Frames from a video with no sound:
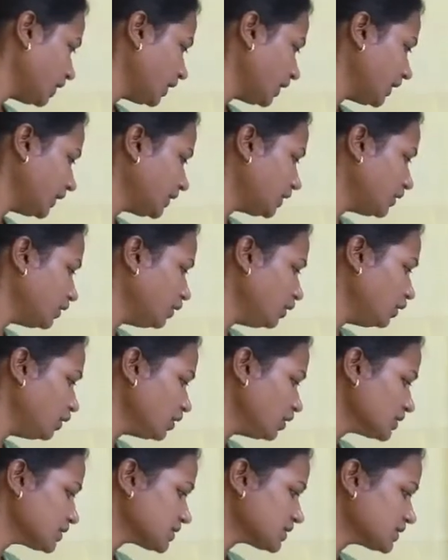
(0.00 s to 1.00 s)
It
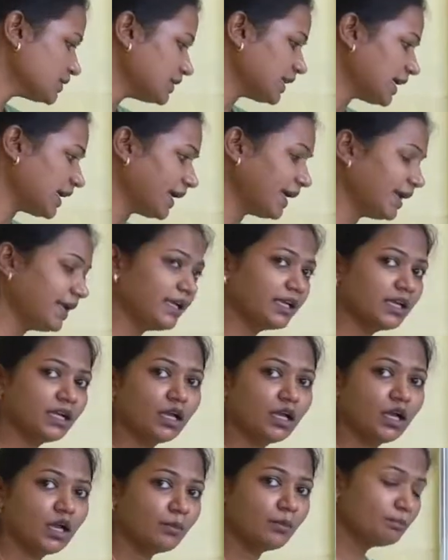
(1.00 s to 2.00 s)
looks like
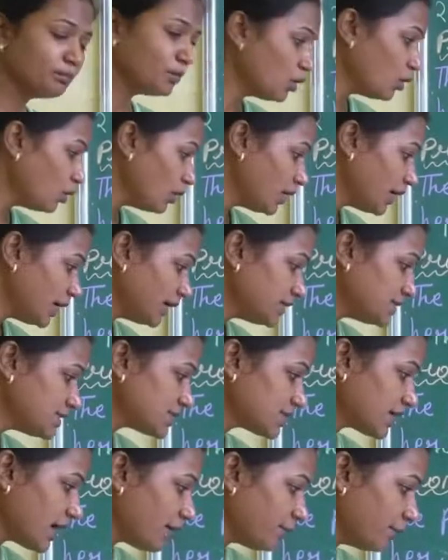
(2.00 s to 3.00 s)
Mohan's
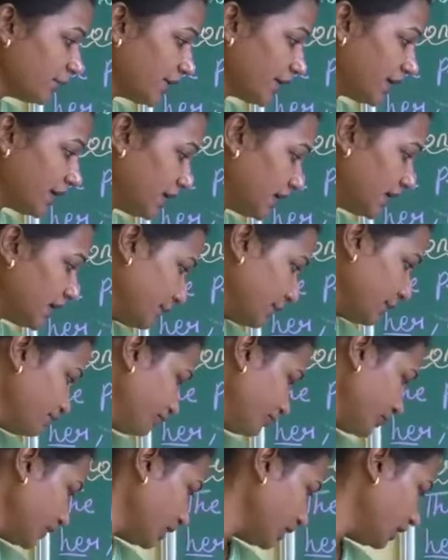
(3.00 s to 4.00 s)
umbrella.
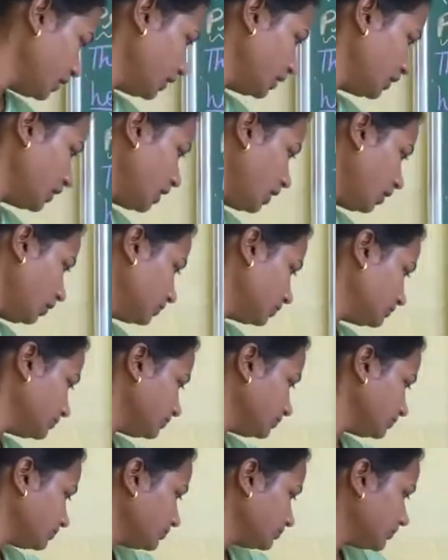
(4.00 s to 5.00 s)
Now
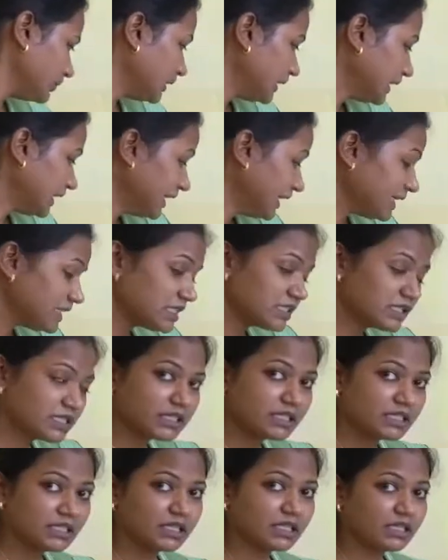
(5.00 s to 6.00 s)
it
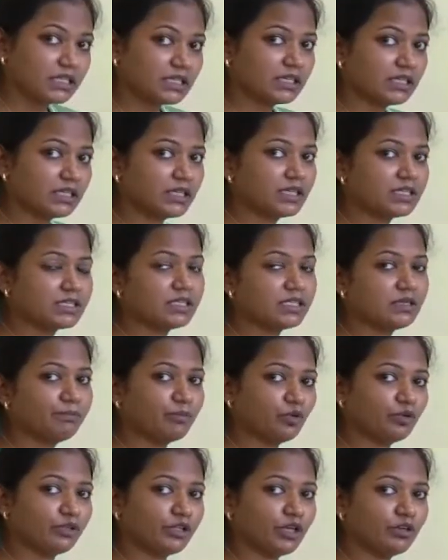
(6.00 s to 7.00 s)
is the
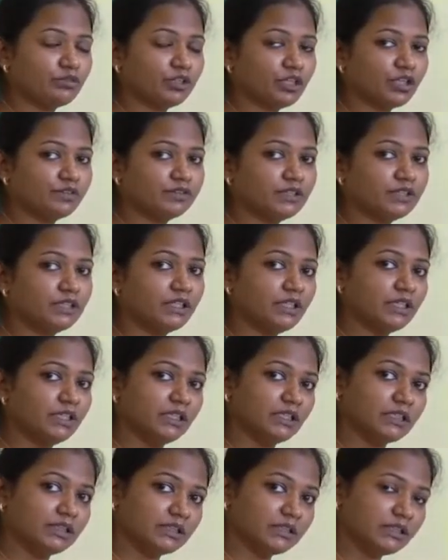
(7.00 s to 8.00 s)
pronoun of the
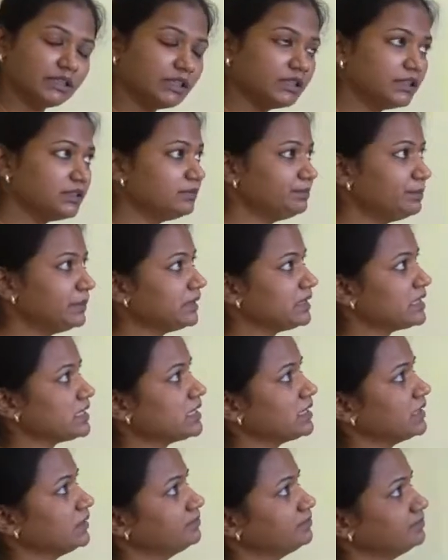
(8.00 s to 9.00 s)
third
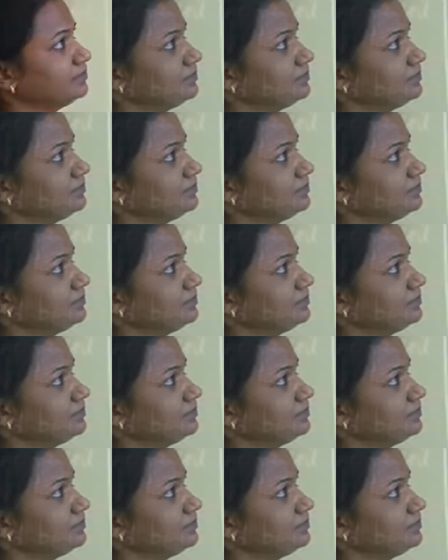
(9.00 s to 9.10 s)
person.